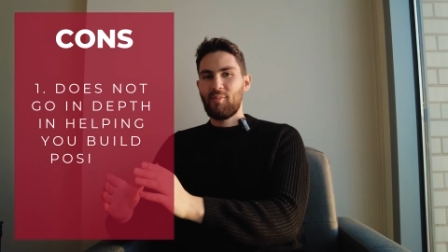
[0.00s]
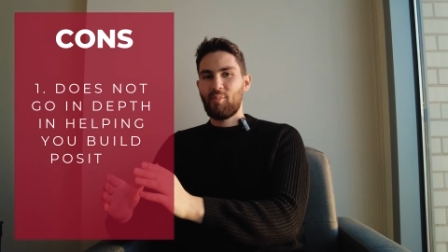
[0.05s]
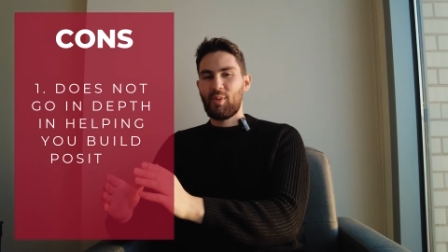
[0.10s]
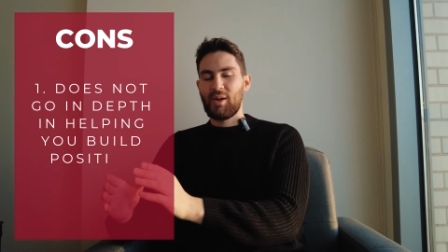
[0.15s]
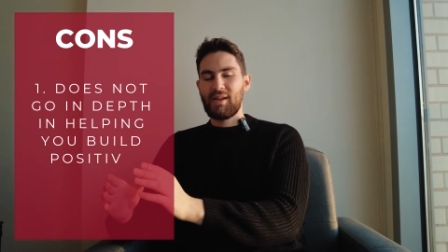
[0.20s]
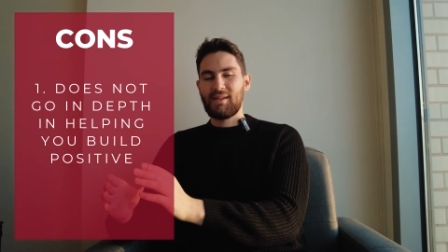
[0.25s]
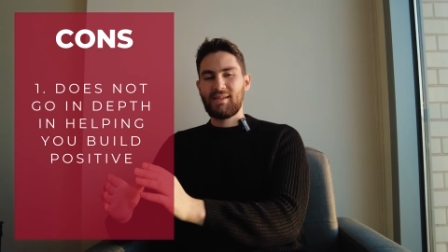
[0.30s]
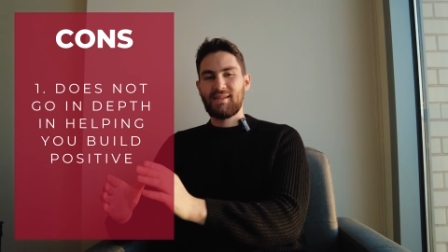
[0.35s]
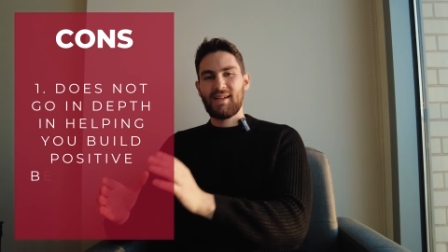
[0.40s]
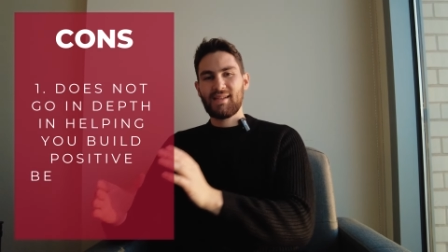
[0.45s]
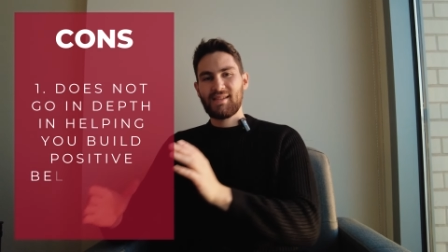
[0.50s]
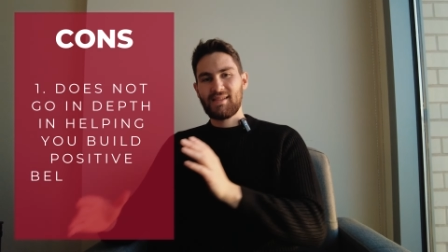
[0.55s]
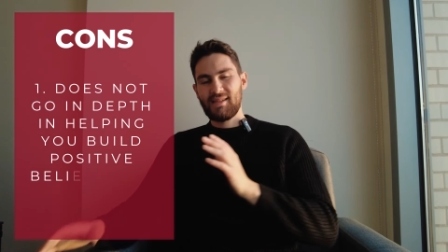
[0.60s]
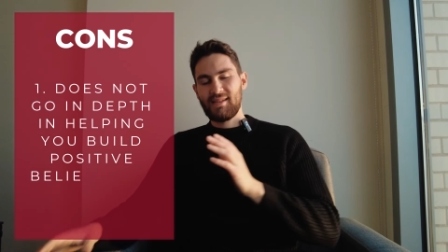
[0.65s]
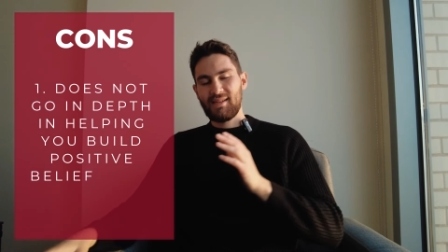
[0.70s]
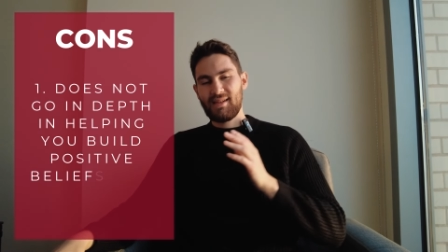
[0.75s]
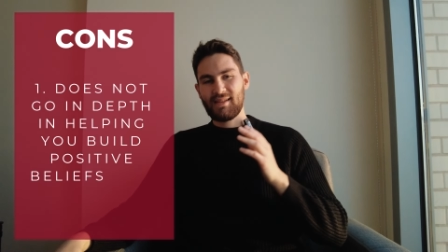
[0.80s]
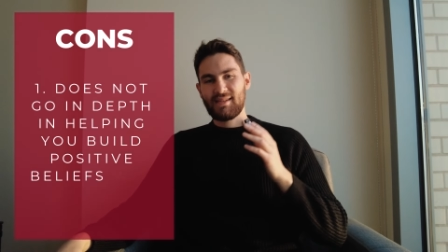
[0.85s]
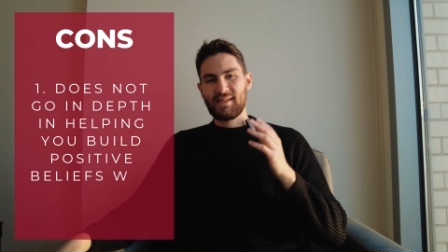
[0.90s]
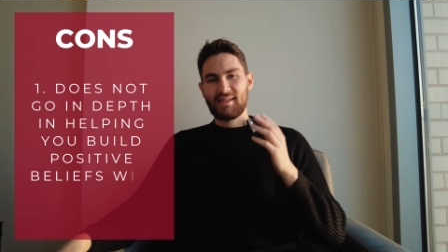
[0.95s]
but it
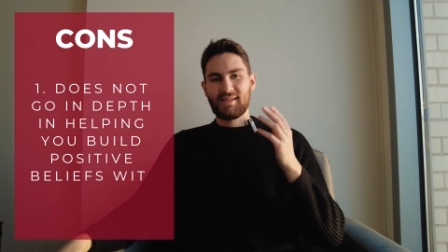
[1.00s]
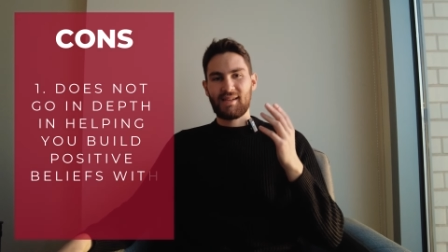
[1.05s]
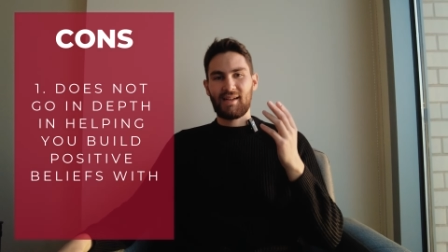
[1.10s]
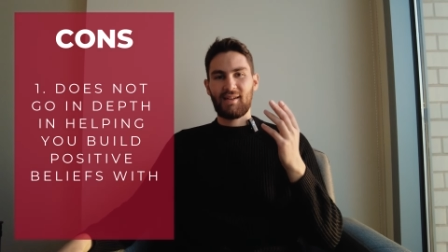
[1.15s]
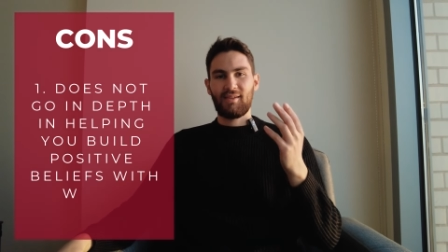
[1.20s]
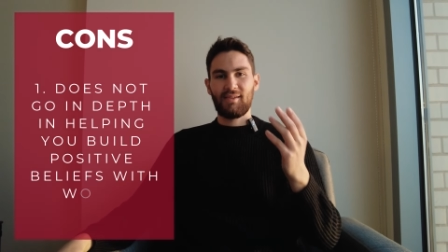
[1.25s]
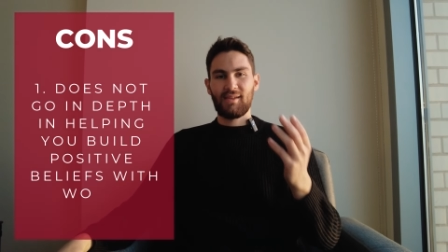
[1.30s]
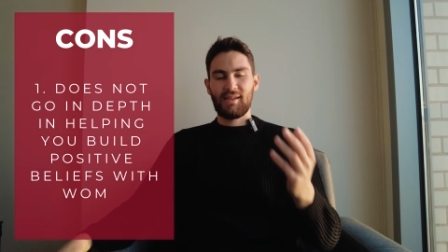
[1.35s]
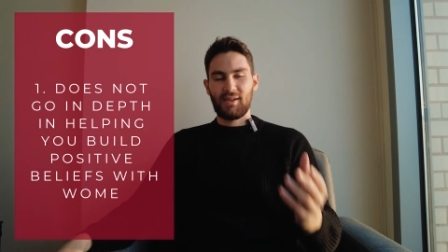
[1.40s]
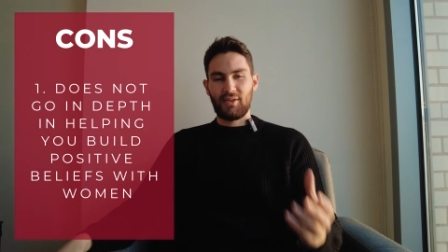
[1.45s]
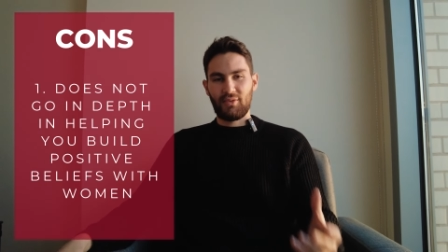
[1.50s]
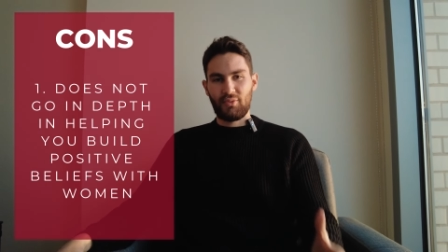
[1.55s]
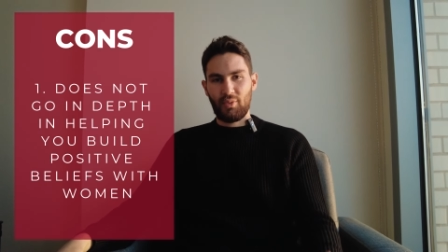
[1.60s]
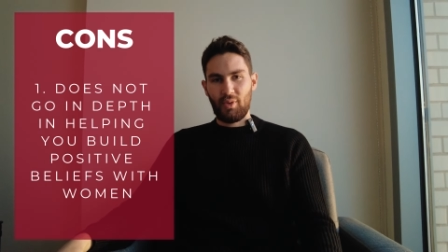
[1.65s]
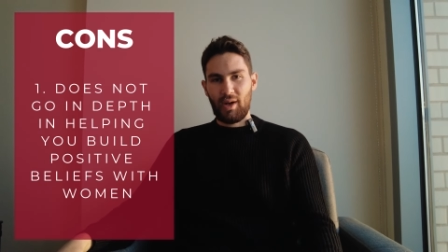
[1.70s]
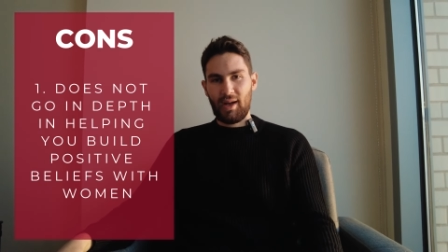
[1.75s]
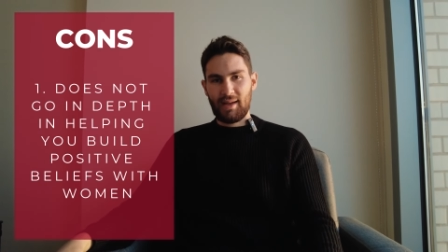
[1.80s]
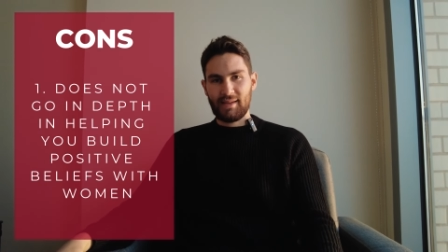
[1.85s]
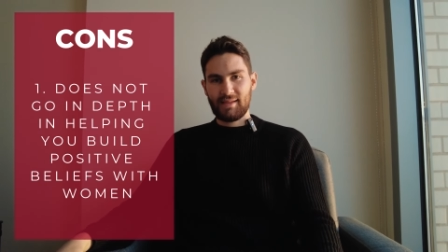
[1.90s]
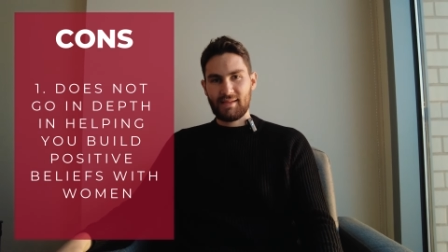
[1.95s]
doesn't necessarily
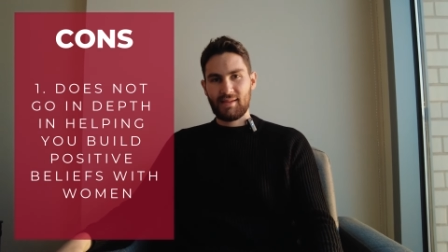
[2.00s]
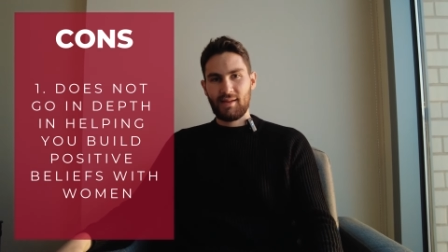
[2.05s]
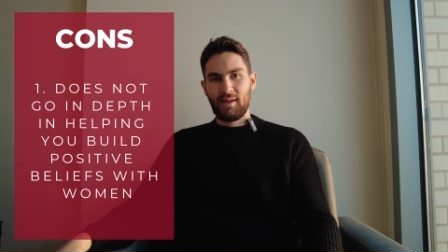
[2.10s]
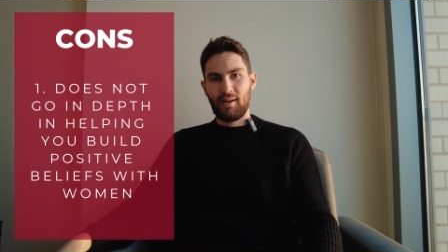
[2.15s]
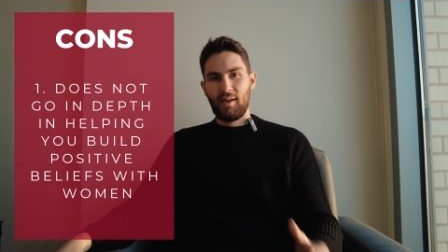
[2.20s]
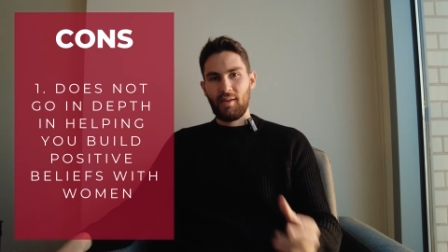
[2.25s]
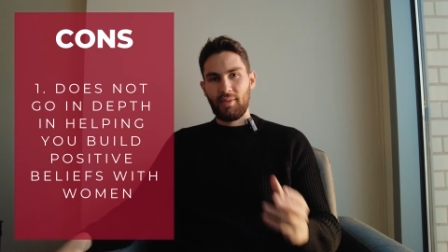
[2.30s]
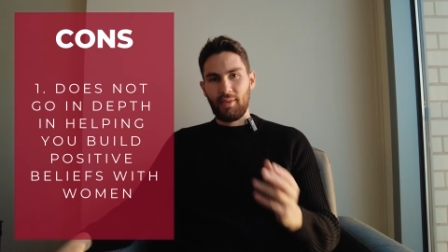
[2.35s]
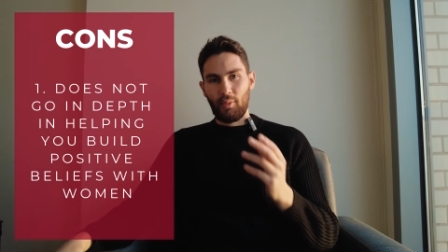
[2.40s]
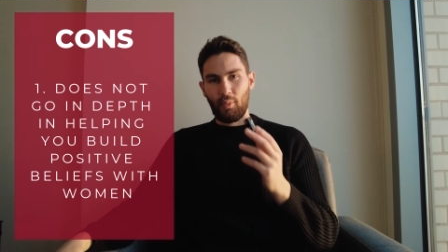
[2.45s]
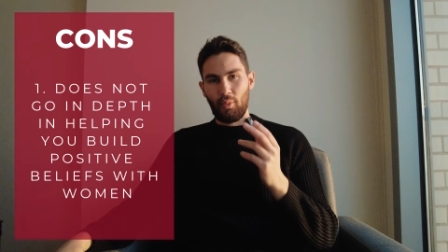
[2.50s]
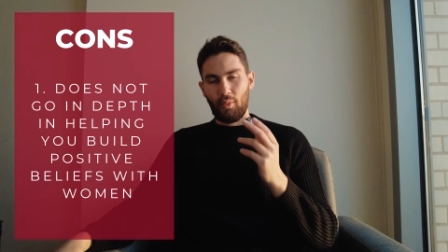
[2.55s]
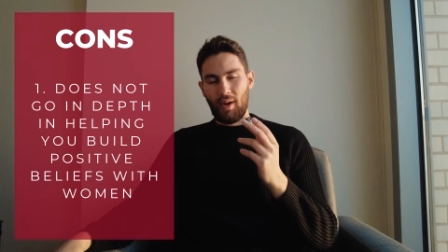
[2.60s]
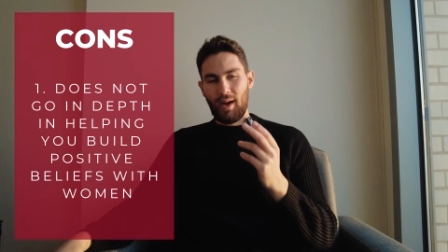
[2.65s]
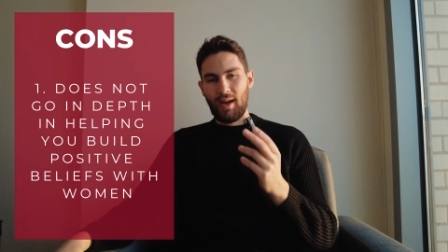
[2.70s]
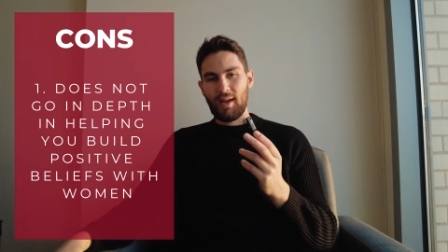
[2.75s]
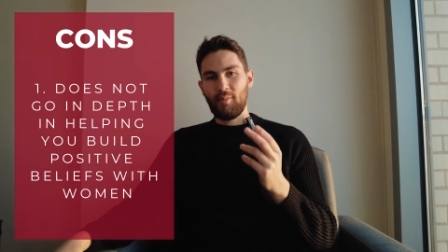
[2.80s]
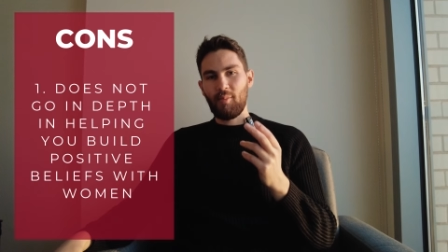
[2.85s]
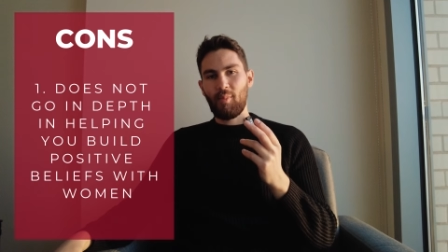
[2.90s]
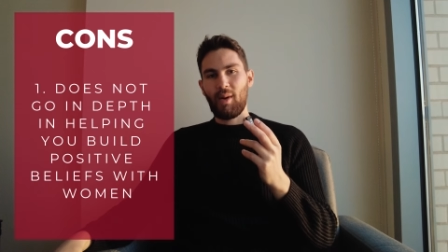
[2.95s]
address the
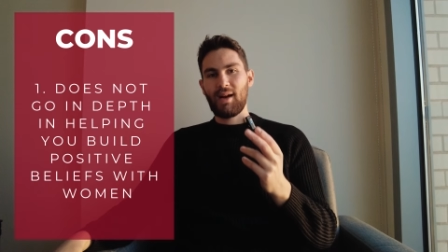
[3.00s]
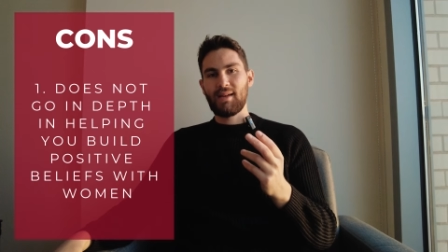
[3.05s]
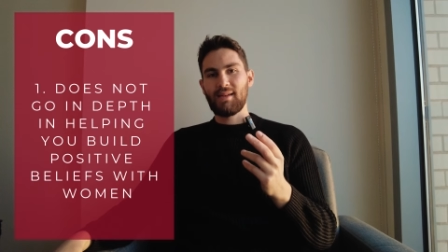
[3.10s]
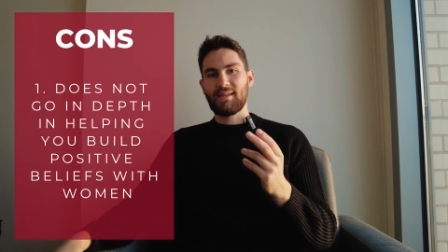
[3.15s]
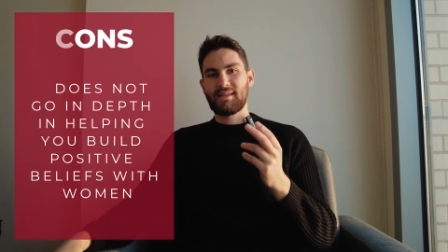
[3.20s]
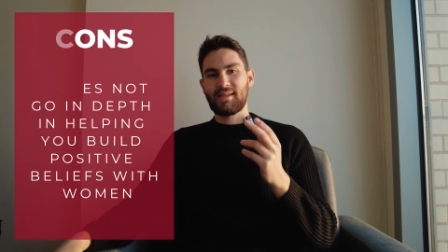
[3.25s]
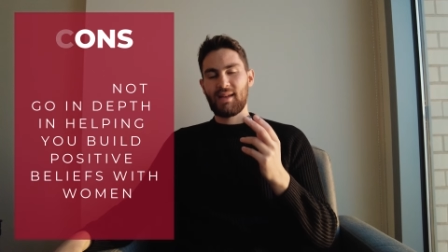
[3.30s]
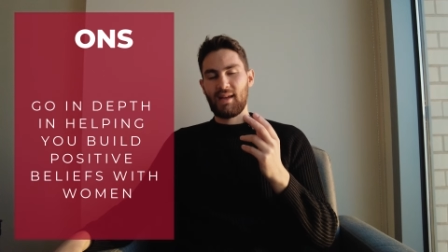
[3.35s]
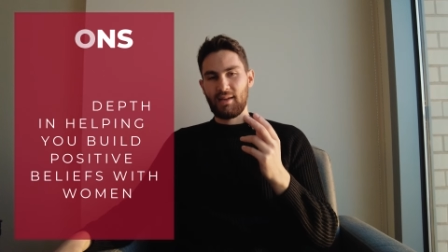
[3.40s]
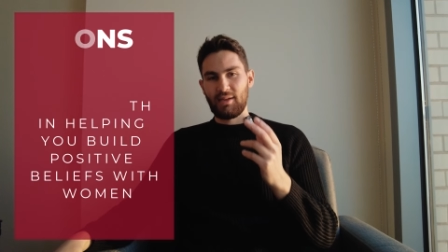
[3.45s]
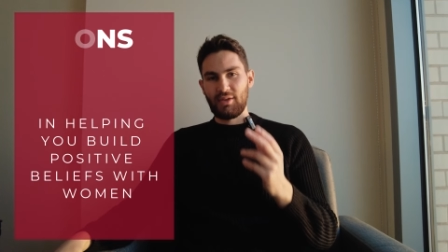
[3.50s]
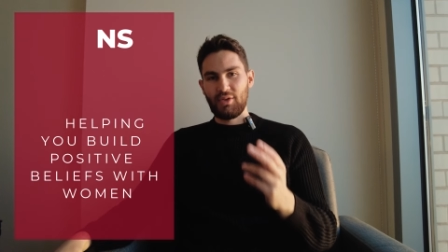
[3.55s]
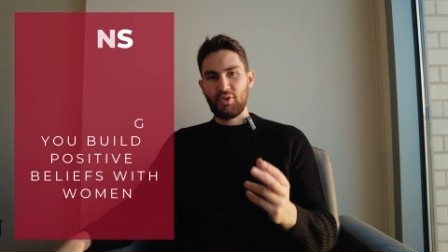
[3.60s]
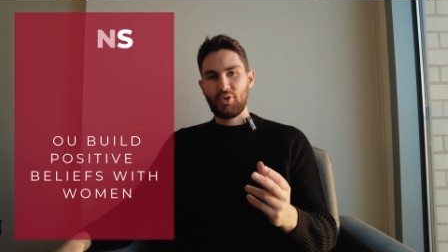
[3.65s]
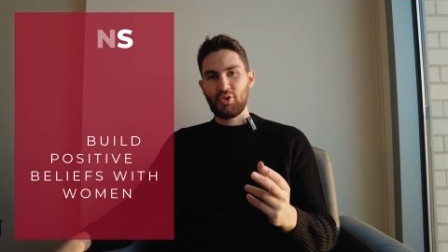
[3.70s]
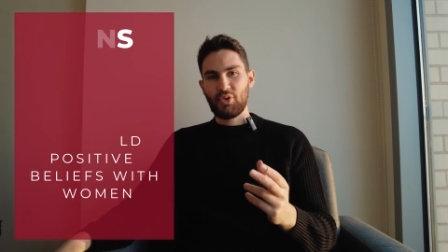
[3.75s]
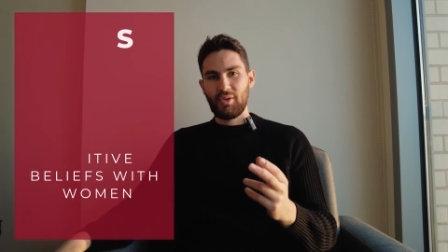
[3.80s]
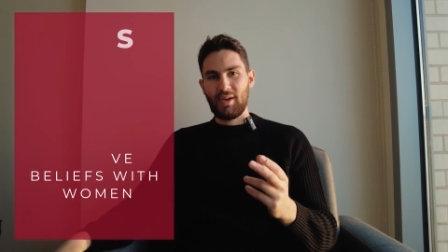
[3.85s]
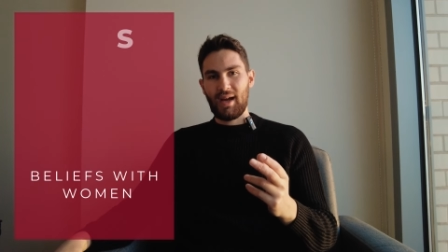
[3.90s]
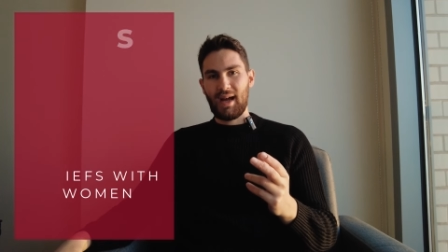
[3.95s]
right mindset you
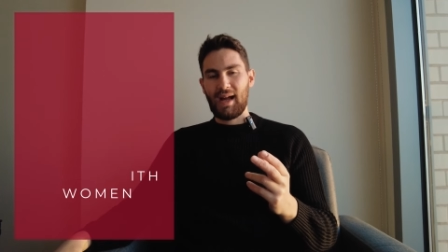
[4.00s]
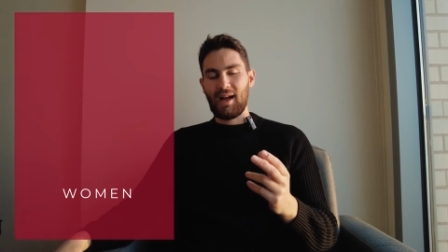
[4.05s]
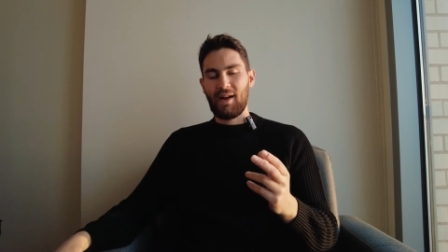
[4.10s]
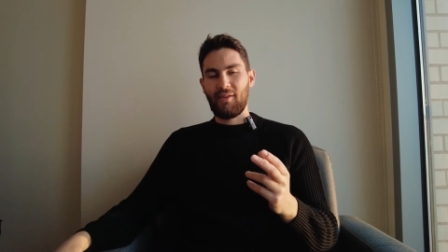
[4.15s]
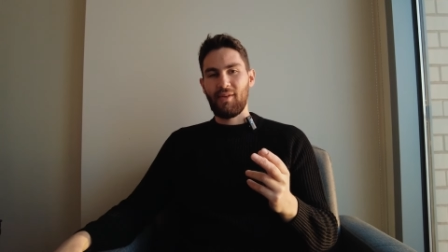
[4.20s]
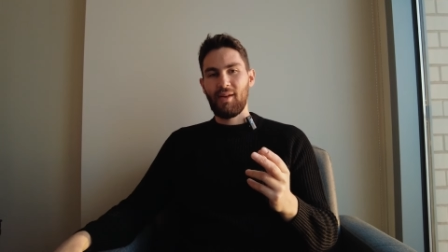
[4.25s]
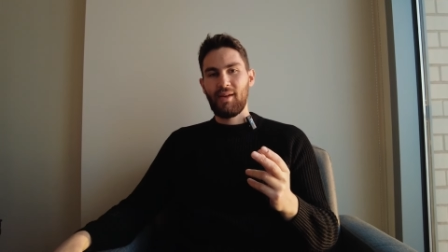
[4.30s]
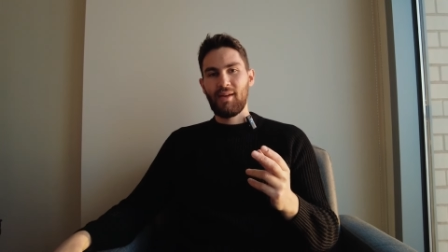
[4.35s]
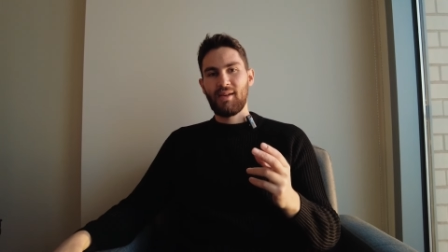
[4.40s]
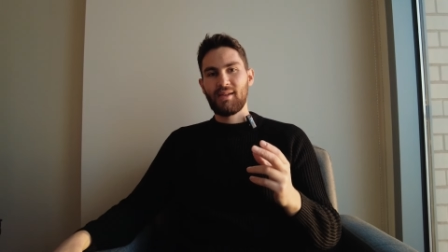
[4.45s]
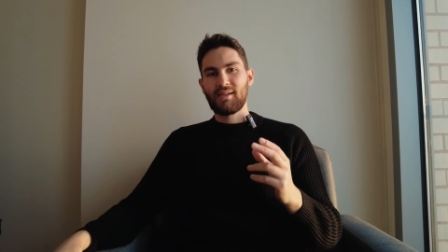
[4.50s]
should have